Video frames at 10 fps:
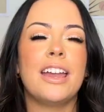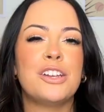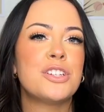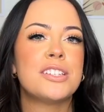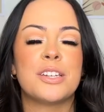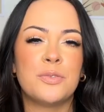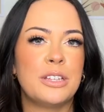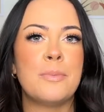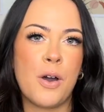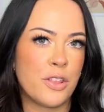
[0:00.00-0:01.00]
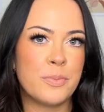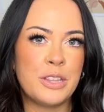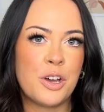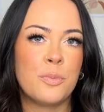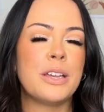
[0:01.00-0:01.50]
It just didn't really bother me
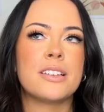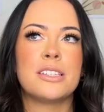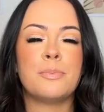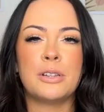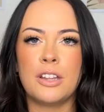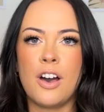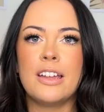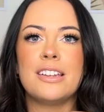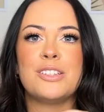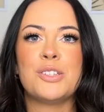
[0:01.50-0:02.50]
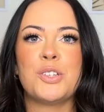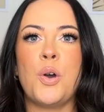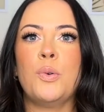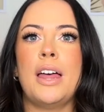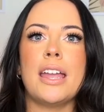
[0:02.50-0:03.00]
though because the plot is
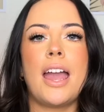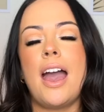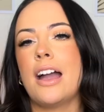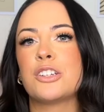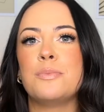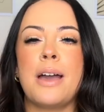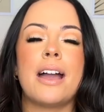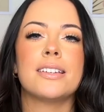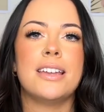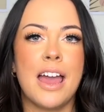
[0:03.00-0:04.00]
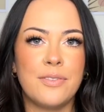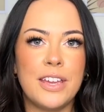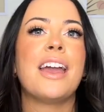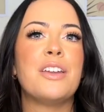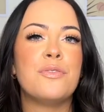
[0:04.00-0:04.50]
so like action packed and
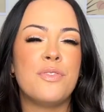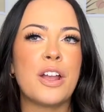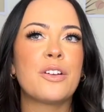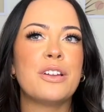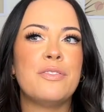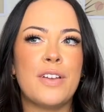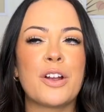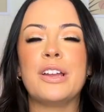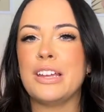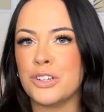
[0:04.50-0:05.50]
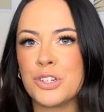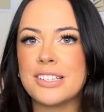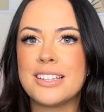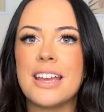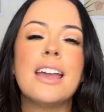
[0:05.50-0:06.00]
heavy and very, very
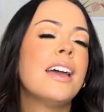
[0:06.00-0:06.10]
interesting